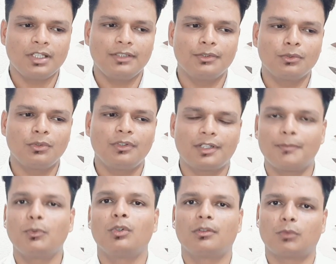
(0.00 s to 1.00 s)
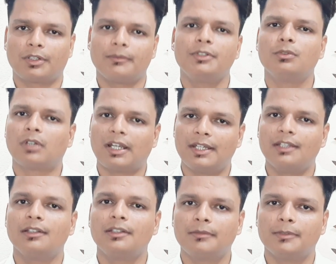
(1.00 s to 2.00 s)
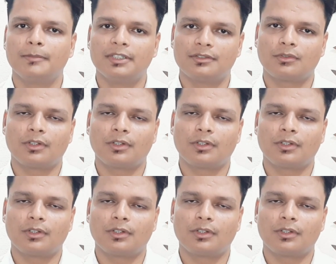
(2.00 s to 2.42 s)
report, whatever you write in the web-based